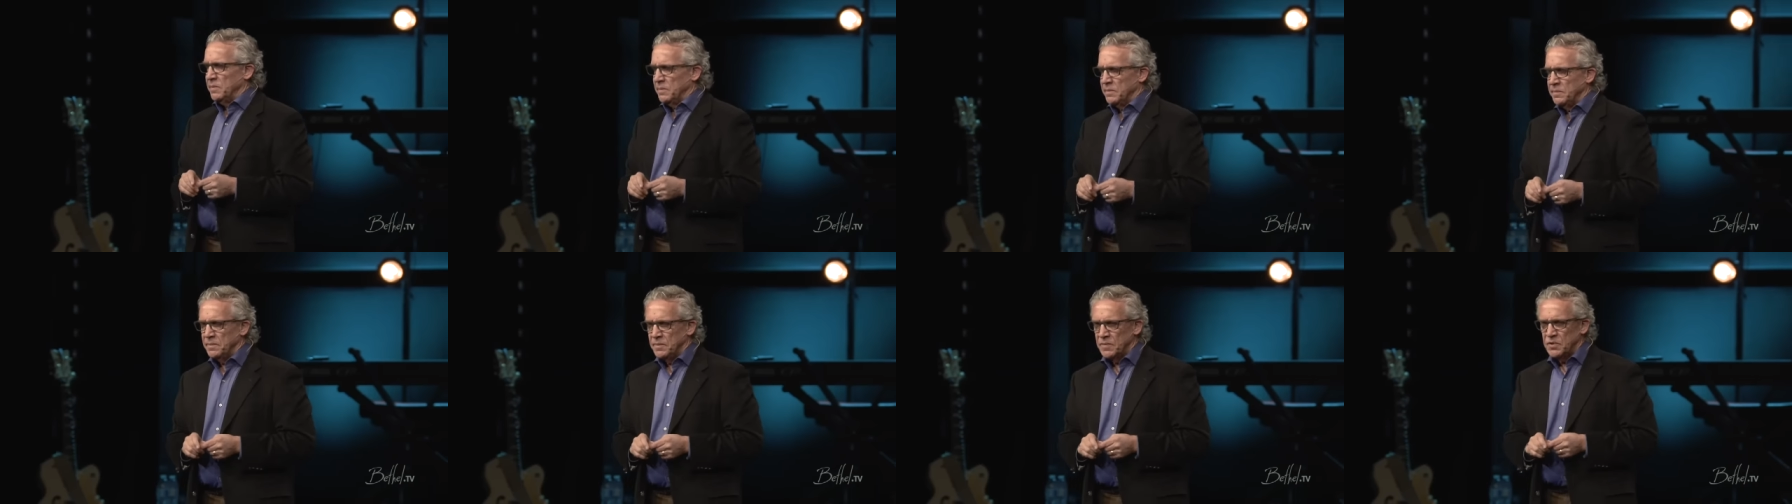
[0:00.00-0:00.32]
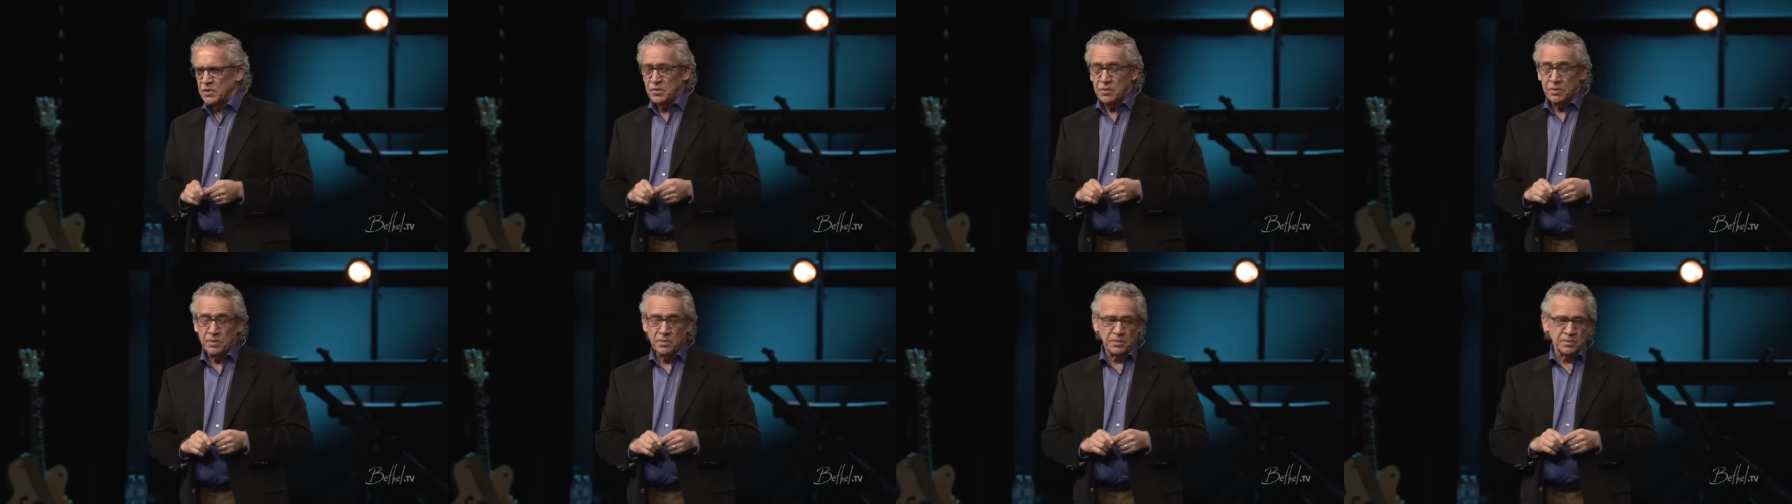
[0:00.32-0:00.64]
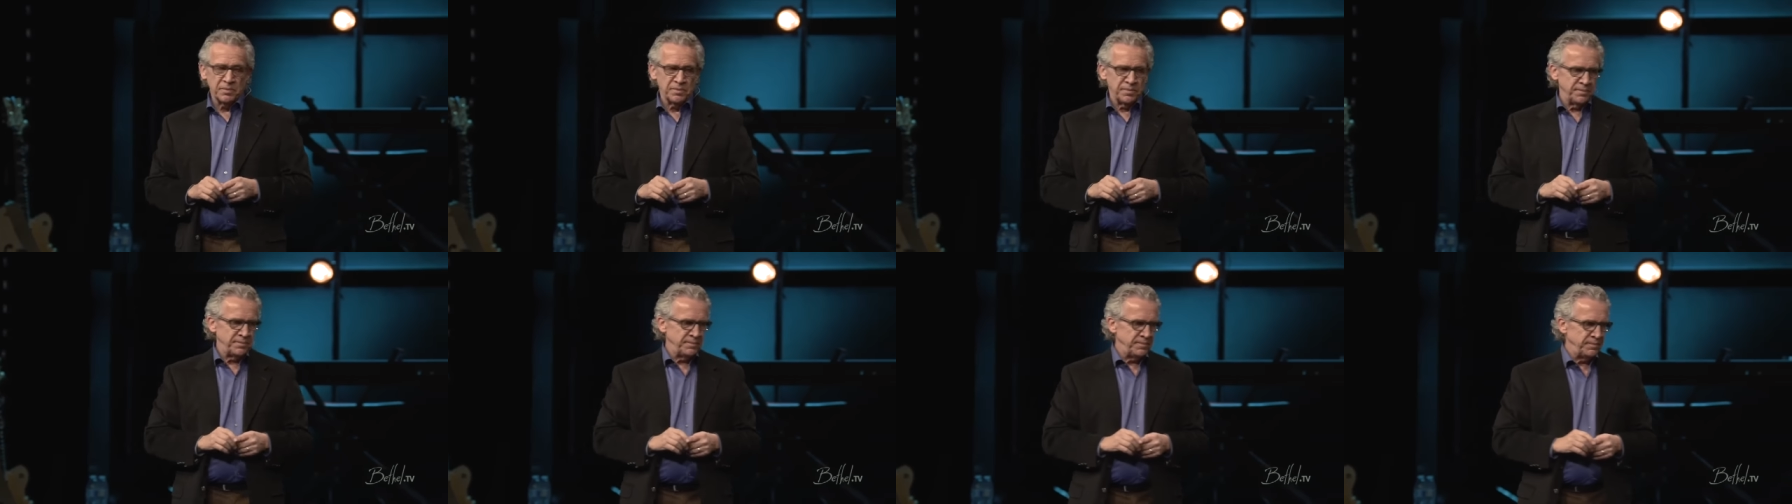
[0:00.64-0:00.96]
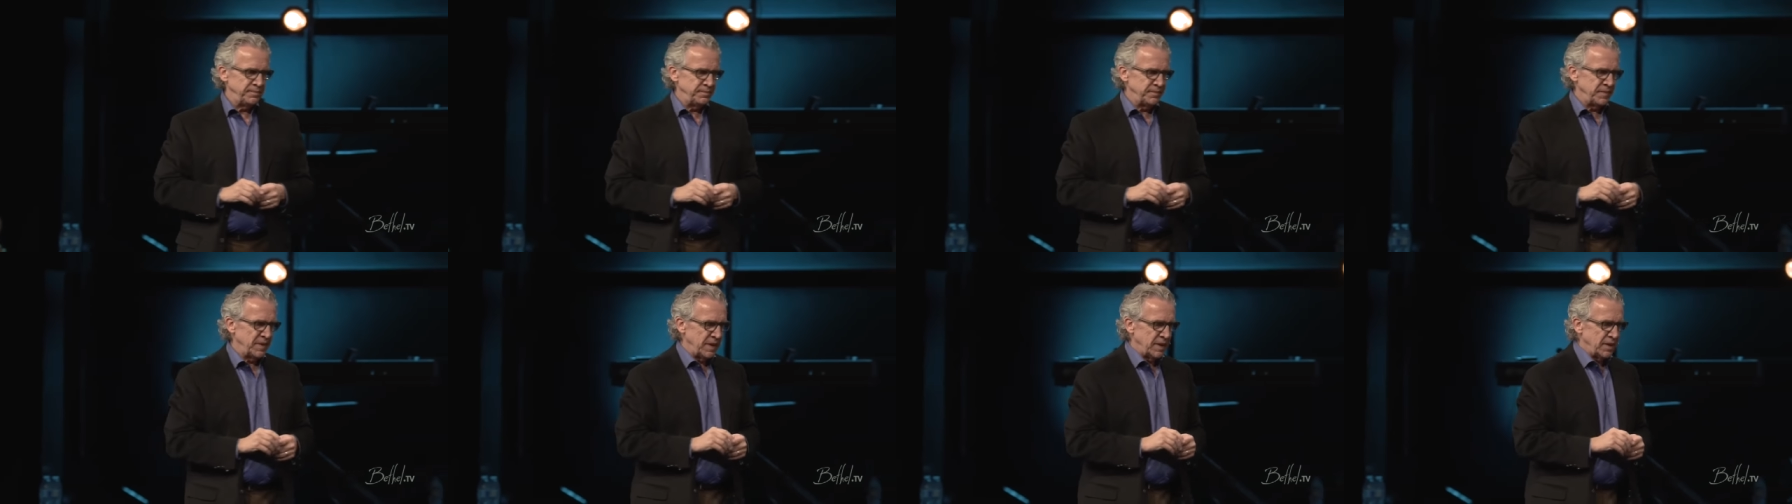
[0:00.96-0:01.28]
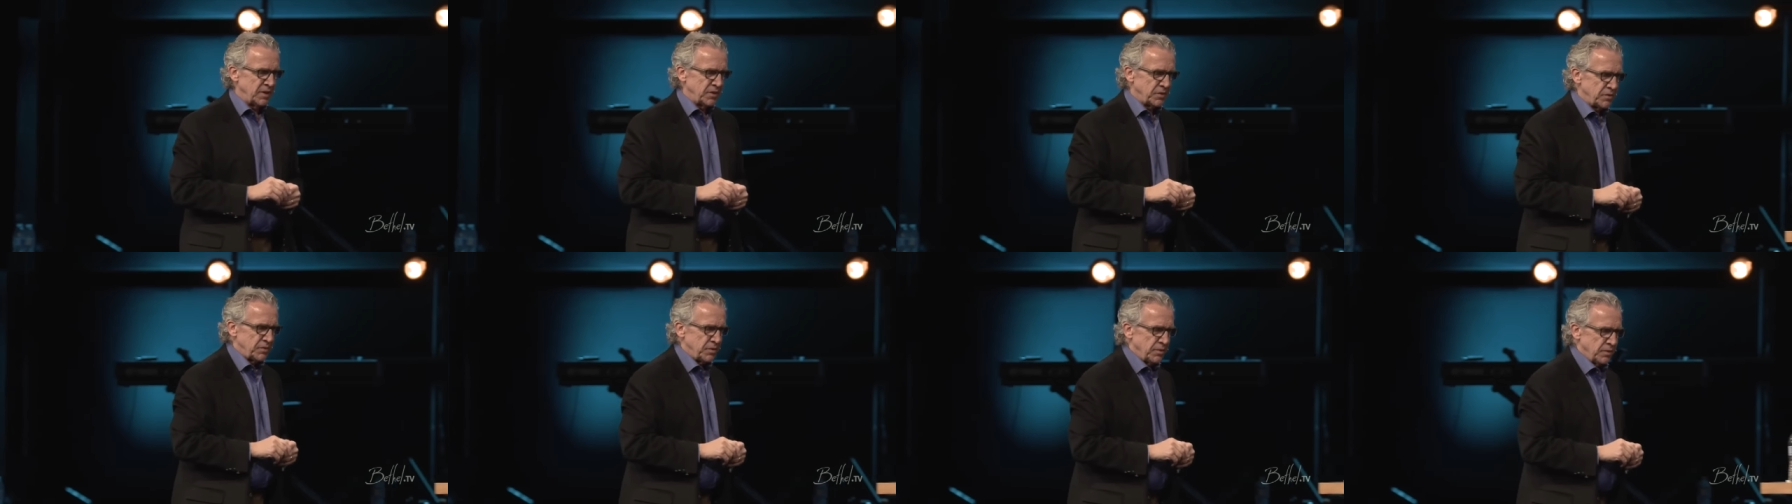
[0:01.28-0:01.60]
It's true. It
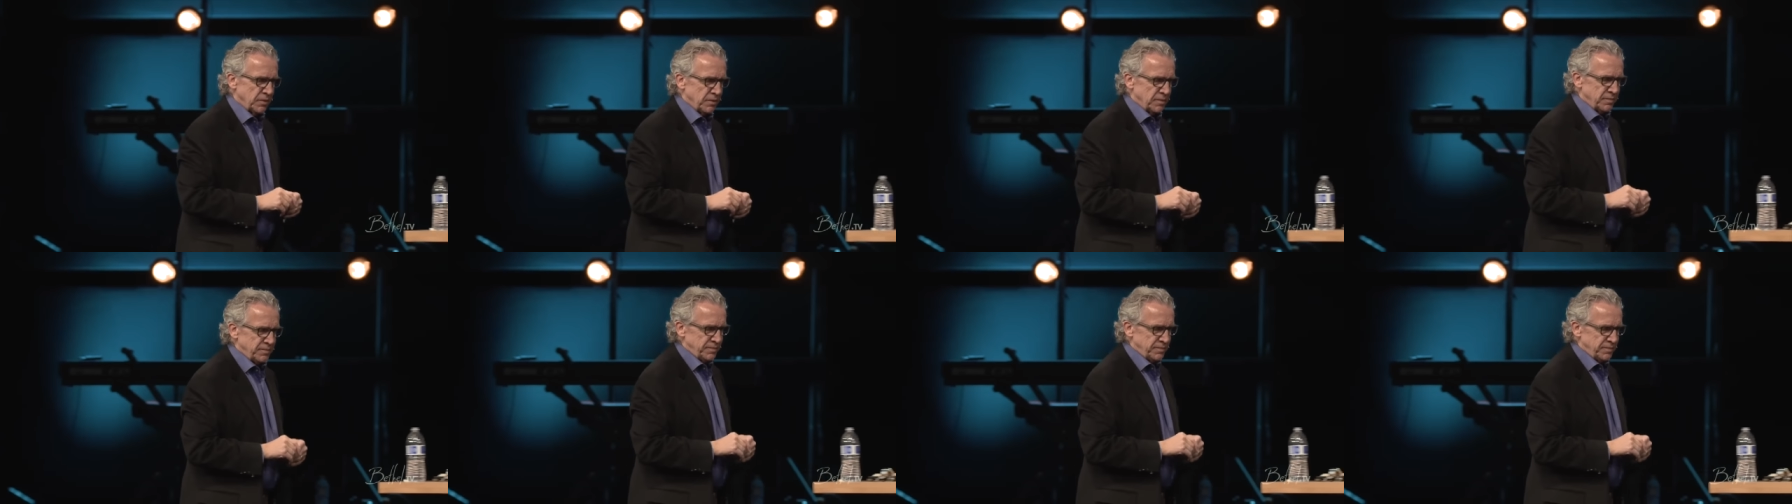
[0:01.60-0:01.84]
is true.